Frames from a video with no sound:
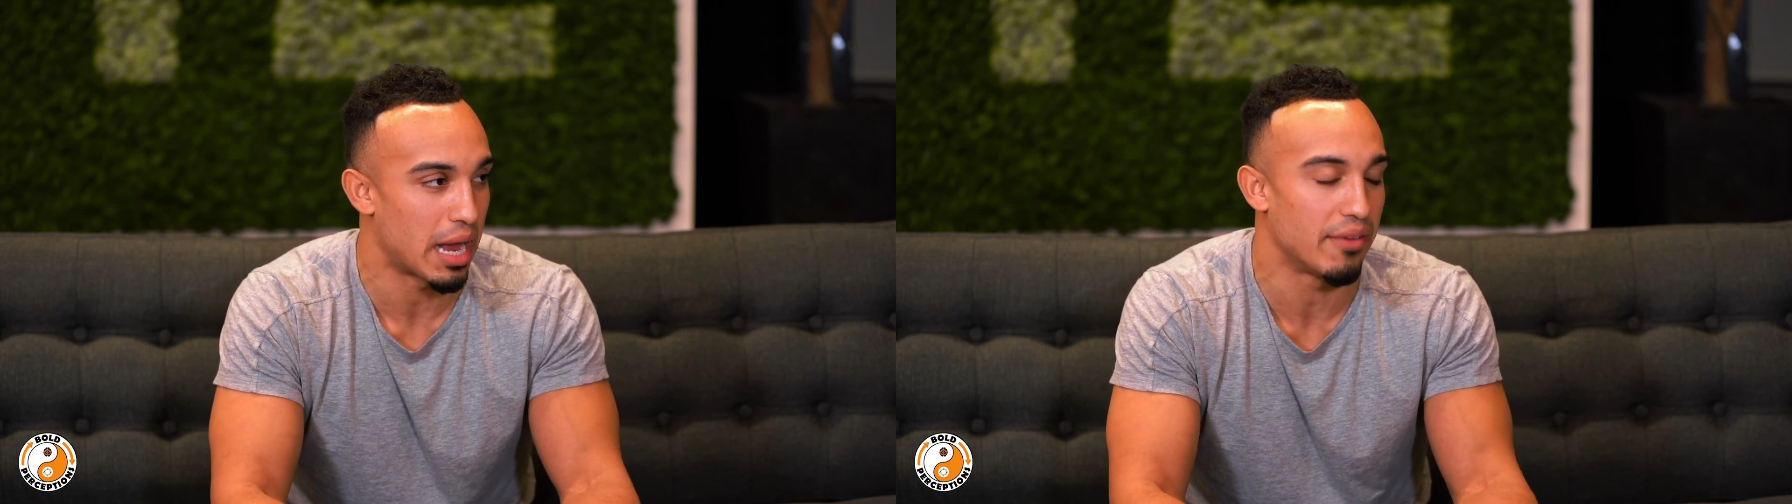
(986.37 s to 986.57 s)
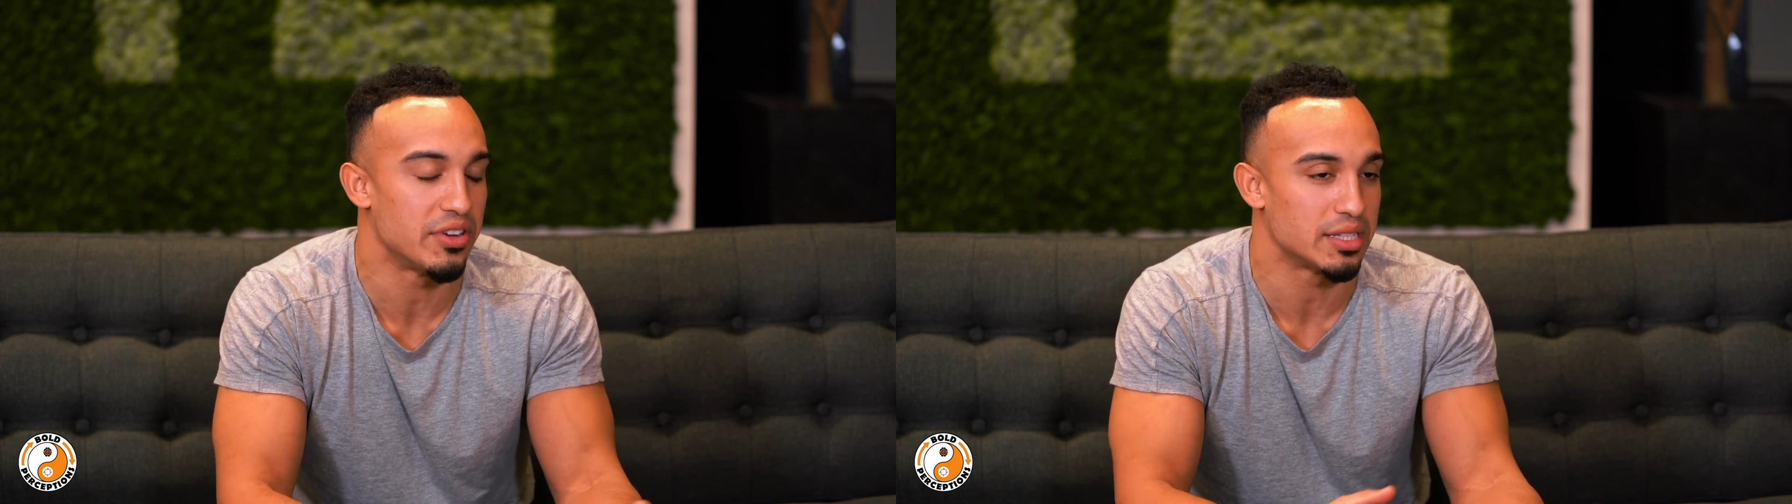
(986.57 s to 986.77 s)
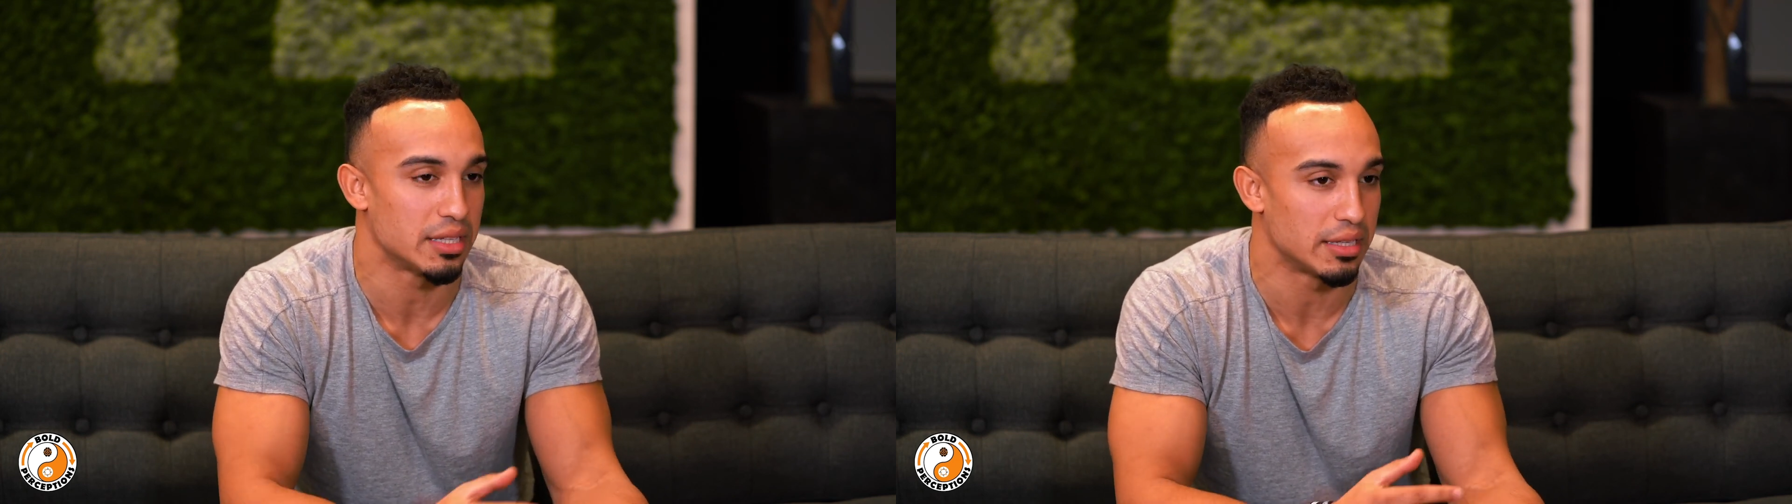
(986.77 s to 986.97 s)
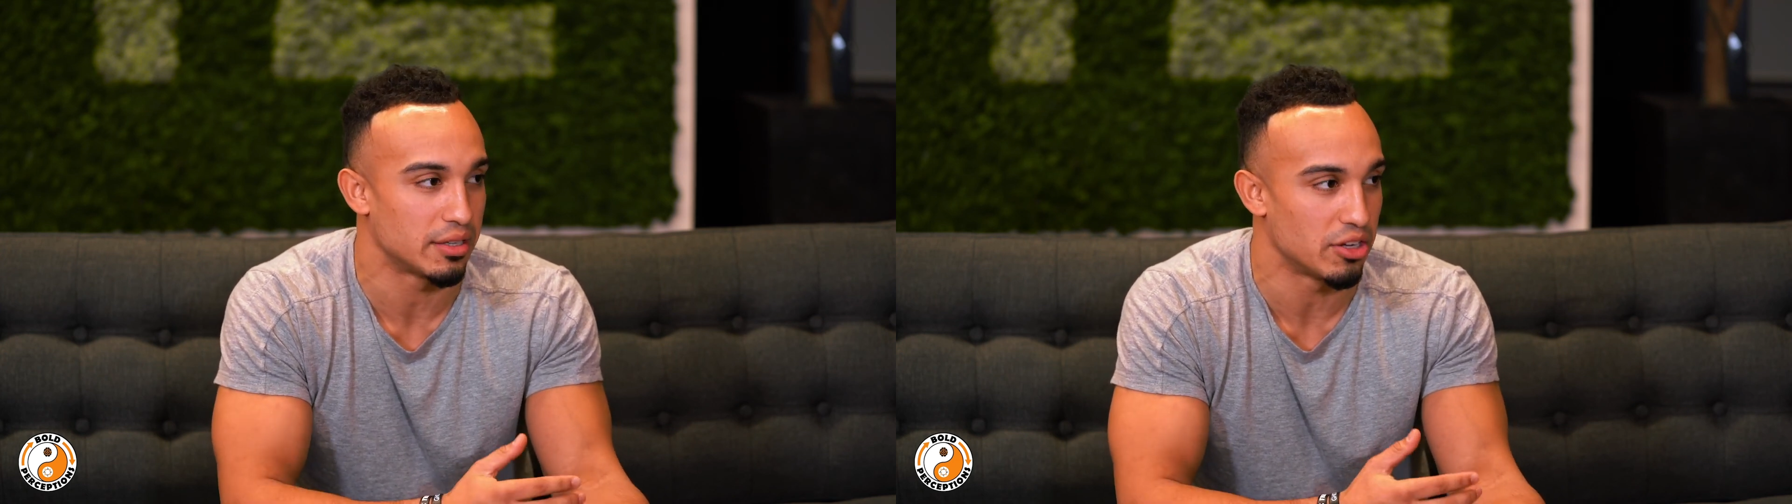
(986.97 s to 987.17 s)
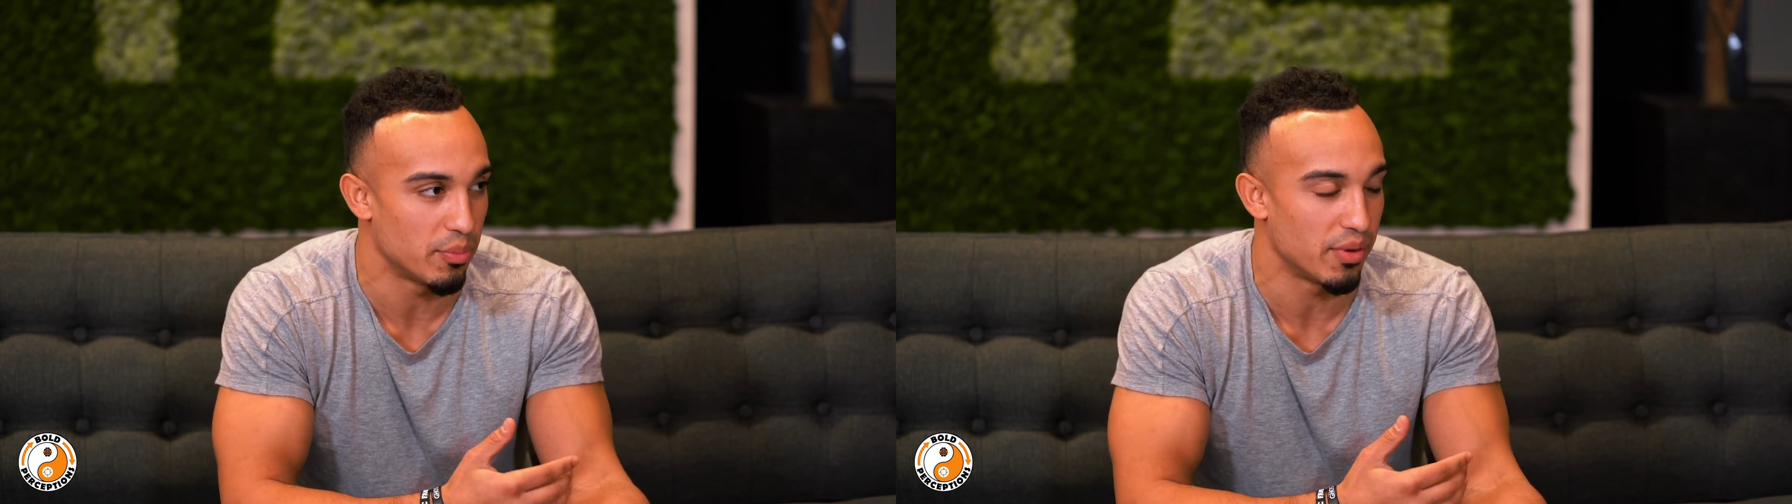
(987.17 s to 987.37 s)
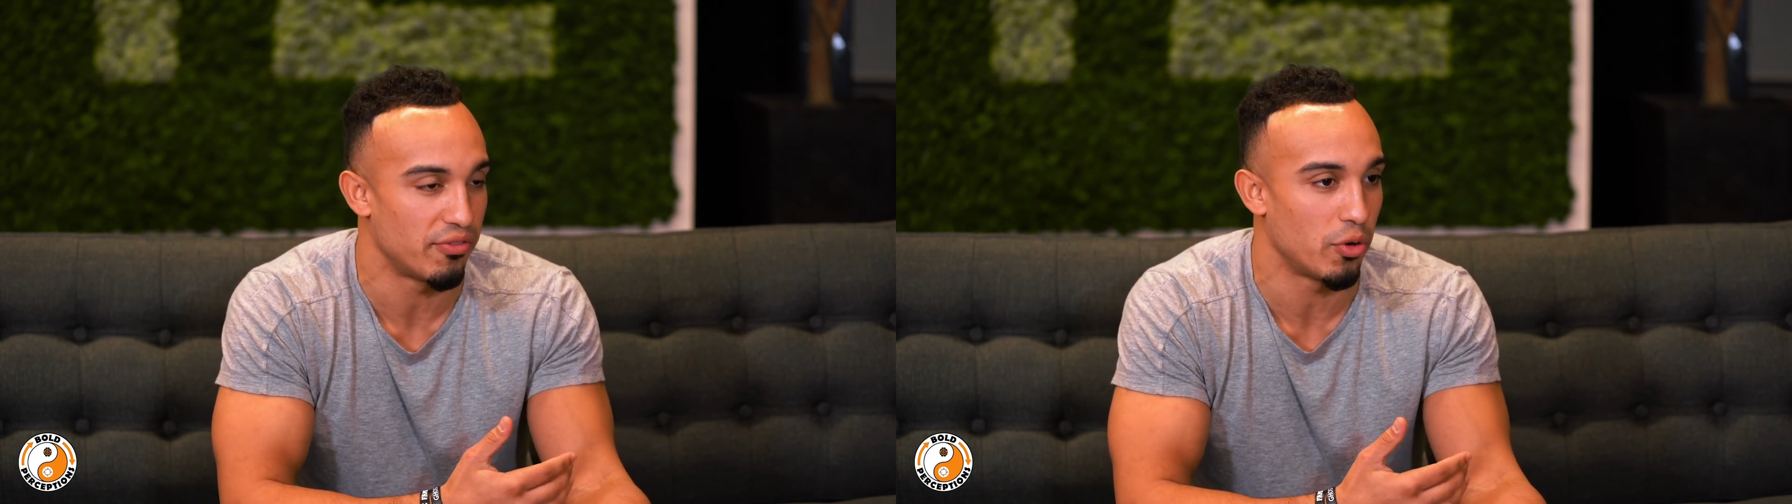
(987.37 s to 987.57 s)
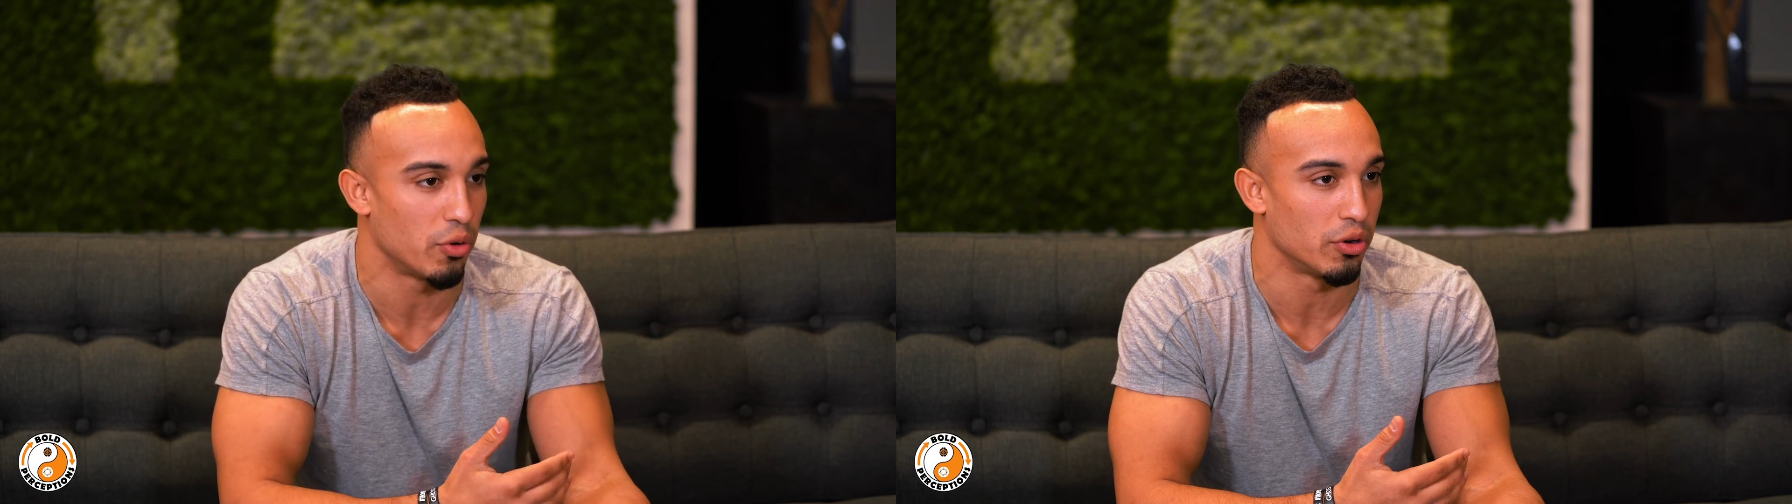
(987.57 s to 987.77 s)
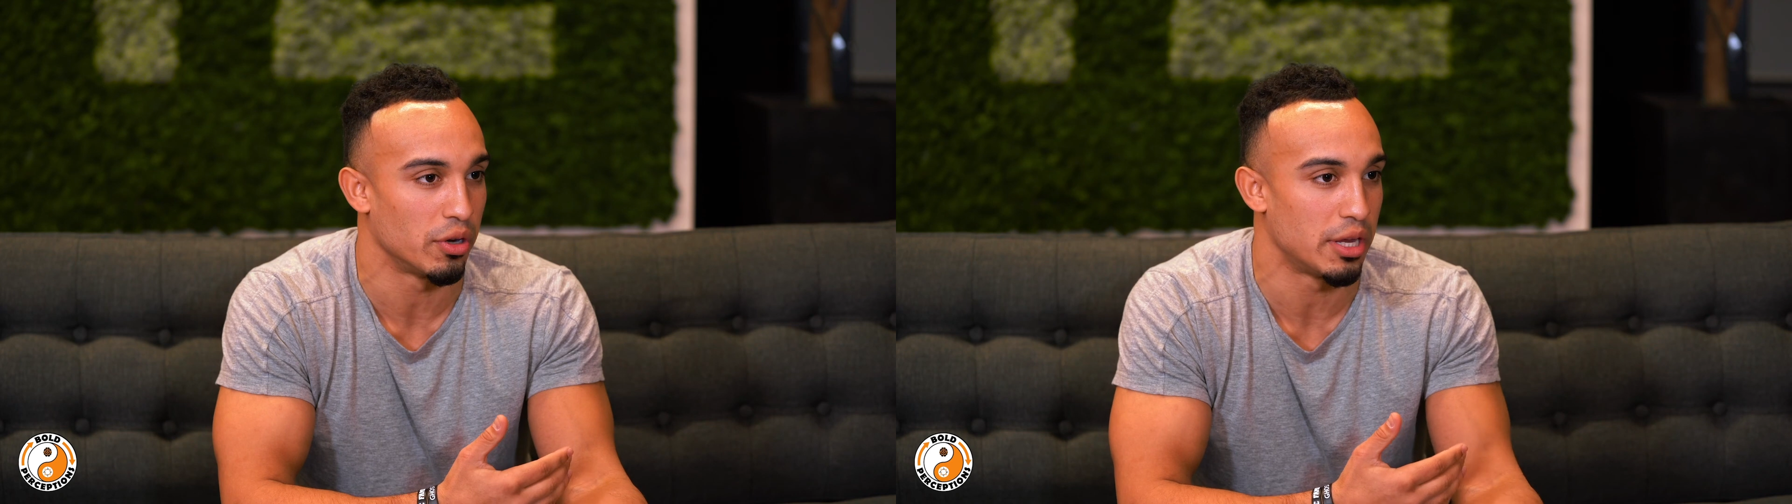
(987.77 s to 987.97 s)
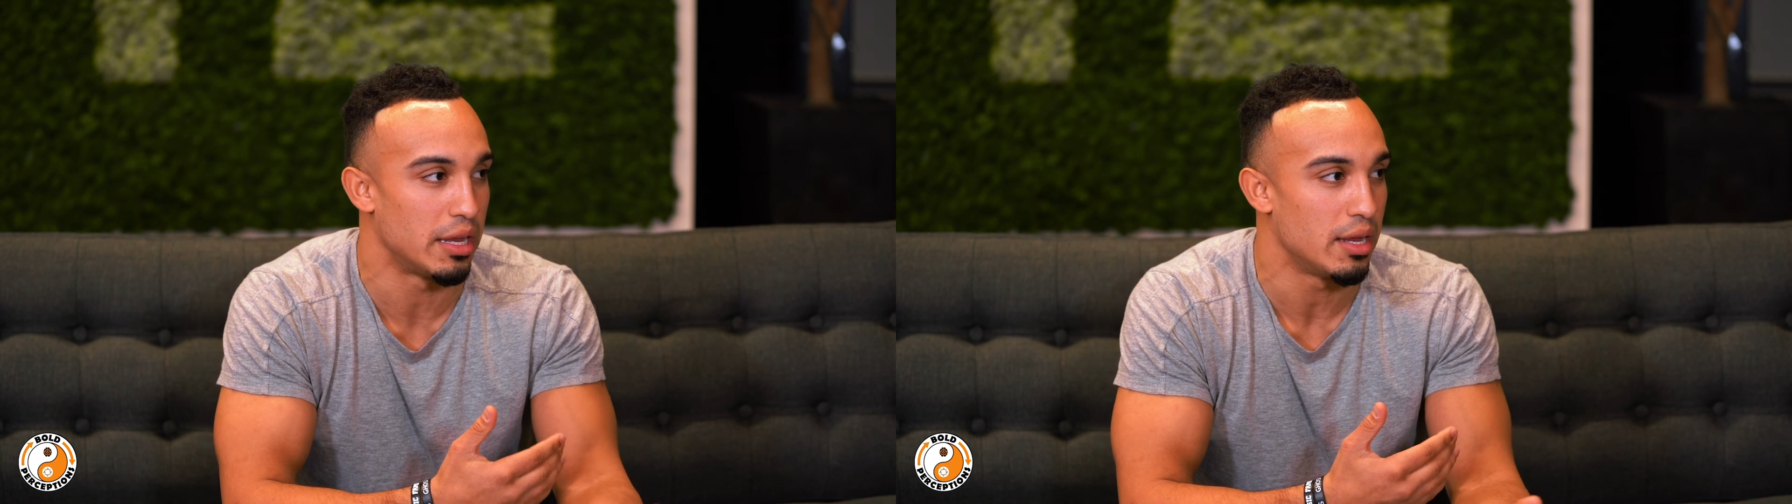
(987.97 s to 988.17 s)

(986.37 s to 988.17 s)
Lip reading: Obviously, before